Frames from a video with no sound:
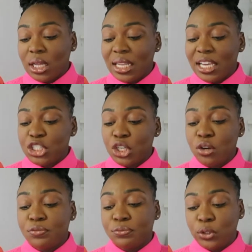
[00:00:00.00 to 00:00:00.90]
collections
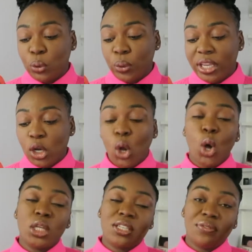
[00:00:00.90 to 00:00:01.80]
of fluid
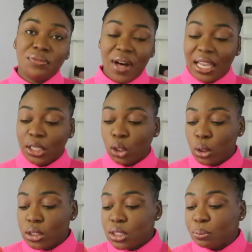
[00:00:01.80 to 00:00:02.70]
called
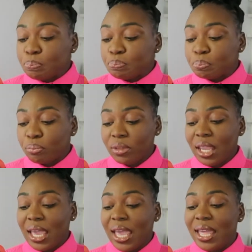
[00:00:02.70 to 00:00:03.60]
follicles
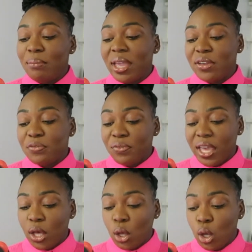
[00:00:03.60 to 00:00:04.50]
and may
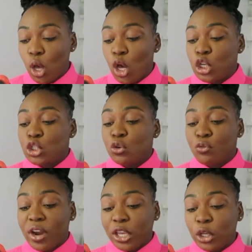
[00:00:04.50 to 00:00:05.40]
fail to
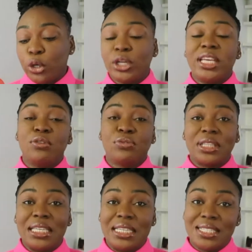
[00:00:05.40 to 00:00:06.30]
regularly
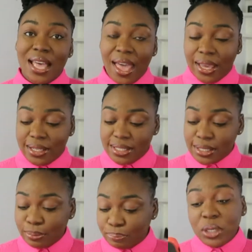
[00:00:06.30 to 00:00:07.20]
release
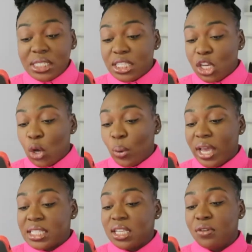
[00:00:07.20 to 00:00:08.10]
eggs.
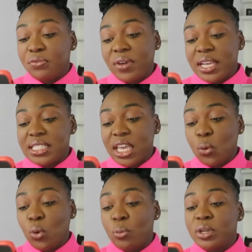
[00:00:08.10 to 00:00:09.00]
PCOS affects a
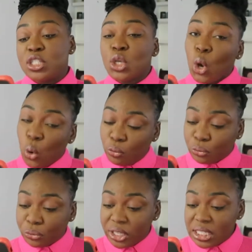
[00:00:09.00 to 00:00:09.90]
woman's
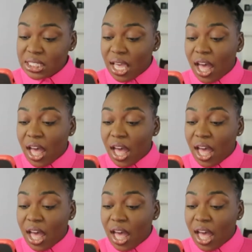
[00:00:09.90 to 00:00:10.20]
ovaries,